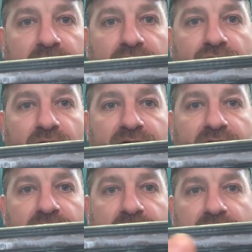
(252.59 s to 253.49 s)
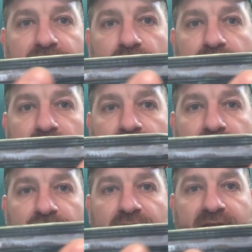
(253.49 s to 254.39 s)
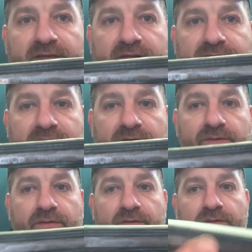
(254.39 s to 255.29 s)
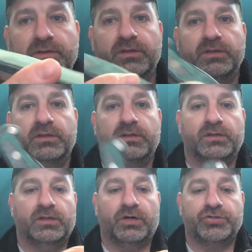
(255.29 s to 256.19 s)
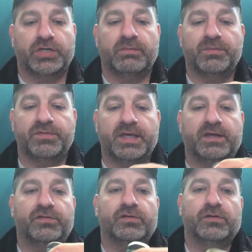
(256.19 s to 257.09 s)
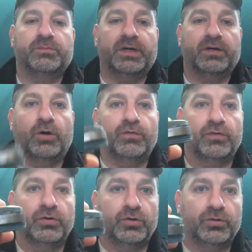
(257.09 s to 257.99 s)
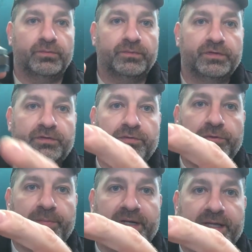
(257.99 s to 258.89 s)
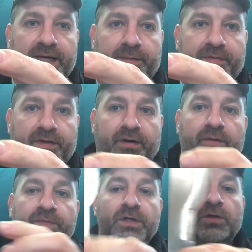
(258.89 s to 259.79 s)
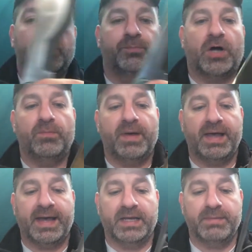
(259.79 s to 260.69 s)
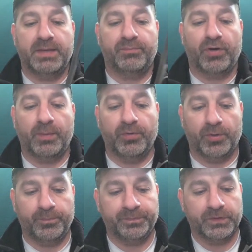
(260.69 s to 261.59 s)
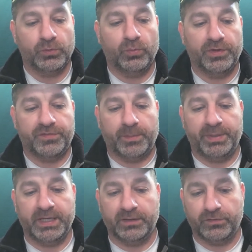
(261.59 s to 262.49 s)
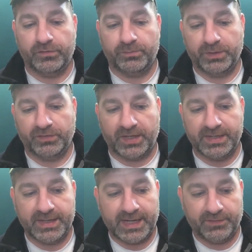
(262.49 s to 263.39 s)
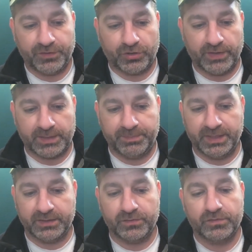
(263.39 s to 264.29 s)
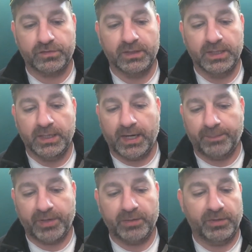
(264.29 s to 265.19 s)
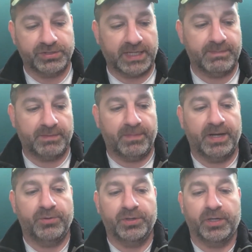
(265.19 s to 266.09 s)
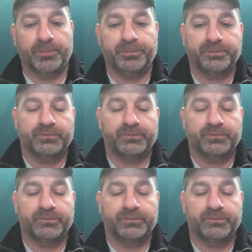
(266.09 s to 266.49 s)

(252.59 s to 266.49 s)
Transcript: I grinded the metal a little bit when I was sanding it down. I'll show you my mistakes, but overall, there's a little bit of gap there. The problem I had, the main problem, was the pins, because I didn't have the correct pins. I pretty much had to make my own up.